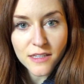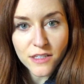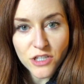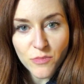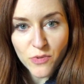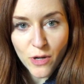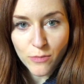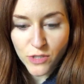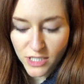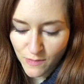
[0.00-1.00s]
the jump
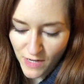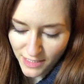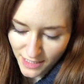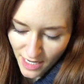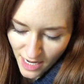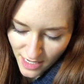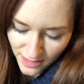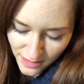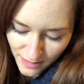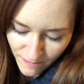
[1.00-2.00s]
rope just my
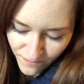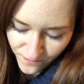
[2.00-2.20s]
size.